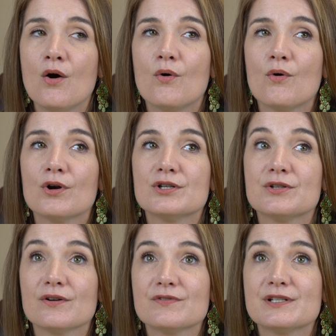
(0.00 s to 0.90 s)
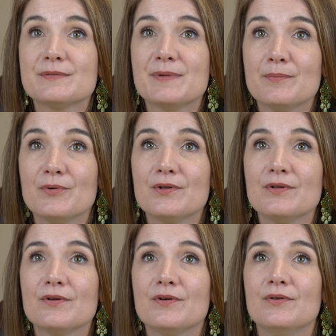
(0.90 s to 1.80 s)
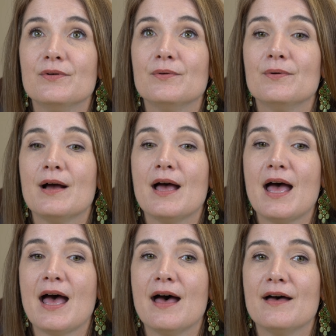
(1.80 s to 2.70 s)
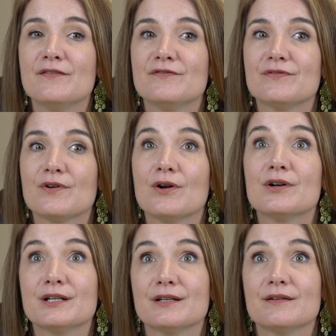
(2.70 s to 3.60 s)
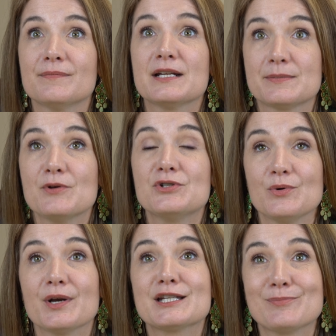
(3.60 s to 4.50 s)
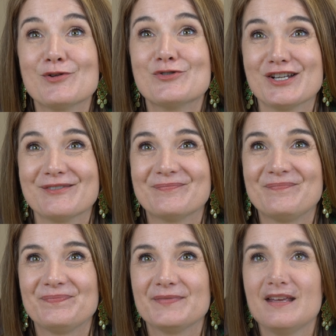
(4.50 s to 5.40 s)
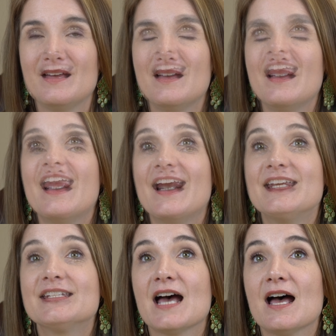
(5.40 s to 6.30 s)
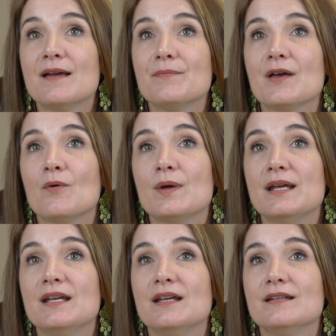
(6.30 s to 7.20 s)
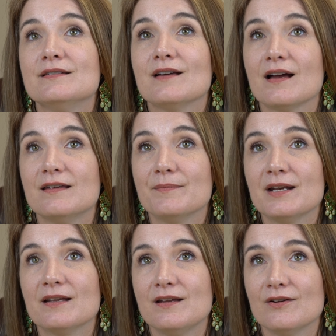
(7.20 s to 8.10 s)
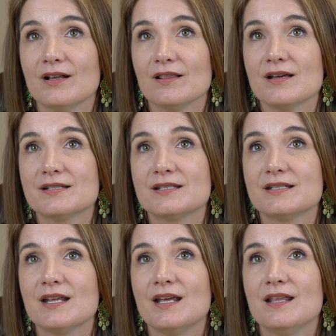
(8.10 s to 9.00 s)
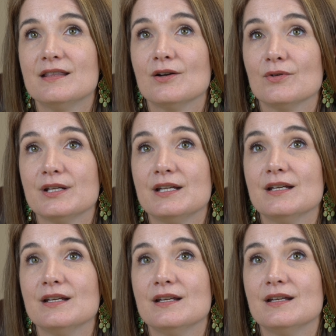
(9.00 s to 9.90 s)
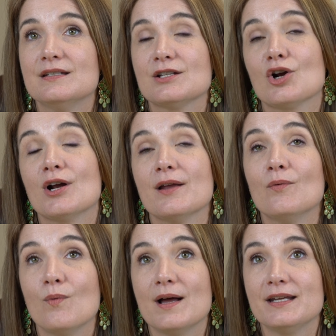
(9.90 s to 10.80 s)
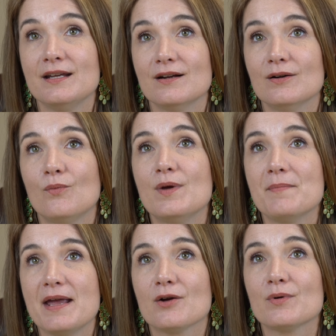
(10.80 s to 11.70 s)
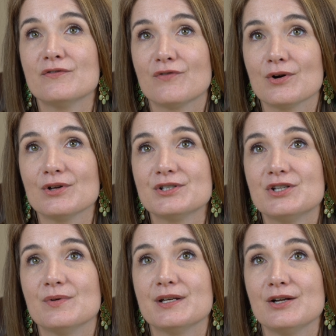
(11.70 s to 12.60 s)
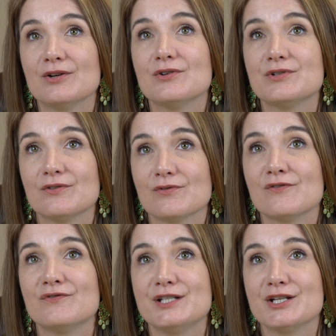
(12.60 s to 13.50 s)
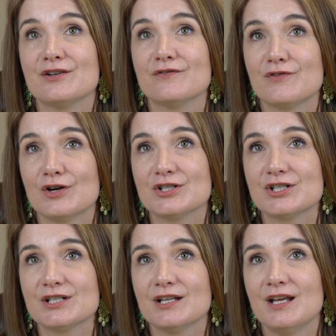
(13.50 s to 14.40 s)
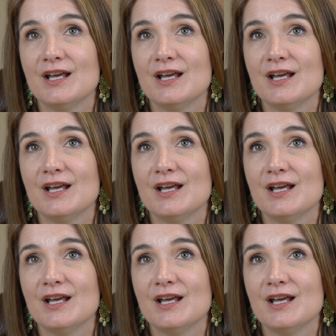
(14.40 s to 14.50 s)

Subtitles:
or service people who have been exposed to an explosion. Anytime that we document a hearing loss that only is occurring in one ear, we make a referral to an ear, nose, and throat physician first.